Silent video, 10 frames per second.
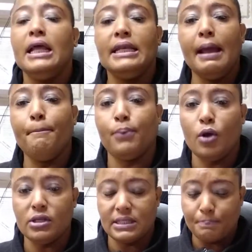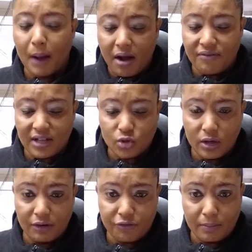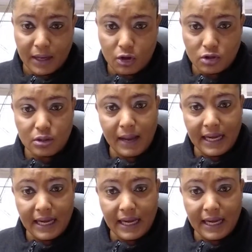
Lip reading: then plus power of attorney from the customer,